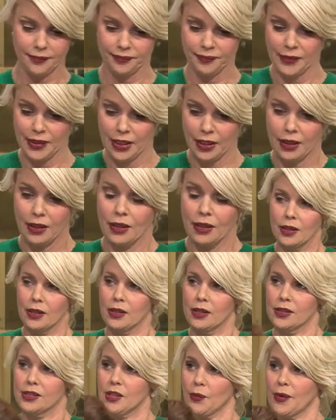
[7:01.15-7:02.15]
Okay,
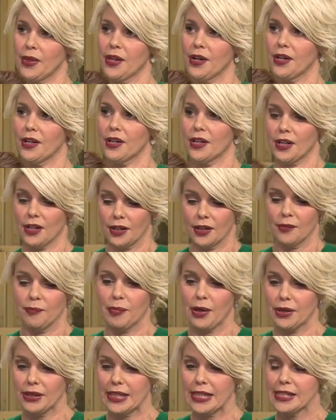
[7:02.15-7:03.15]
perfect. So with her,
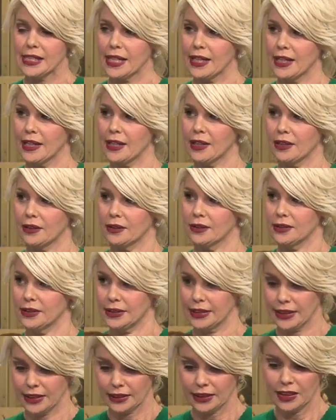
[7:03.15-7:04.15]
ponytail, mm -hmm.
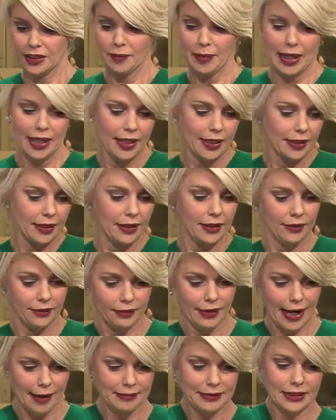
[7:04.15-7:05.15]
did a little bun, mm-hmm.
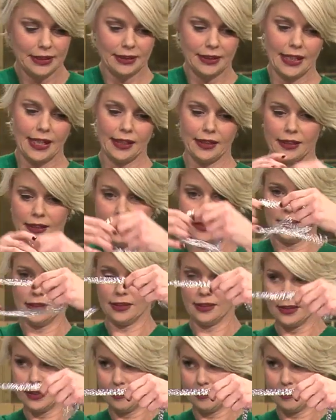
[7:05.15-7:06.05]
wrapped it around. Okay.